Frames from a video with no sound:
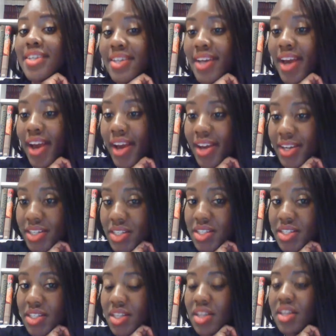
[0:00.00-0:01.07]

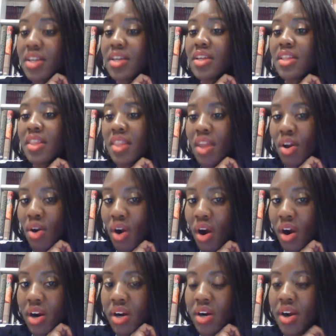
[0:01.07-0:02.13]
Yes,
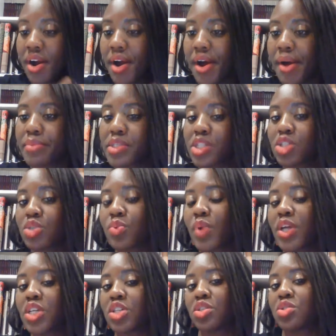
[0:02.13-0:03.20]
there are
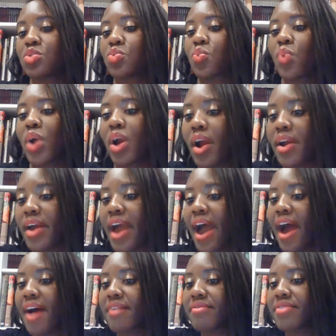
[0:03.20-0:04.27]
situations where I
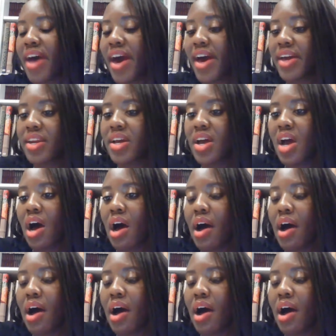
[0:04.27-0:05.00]
have that.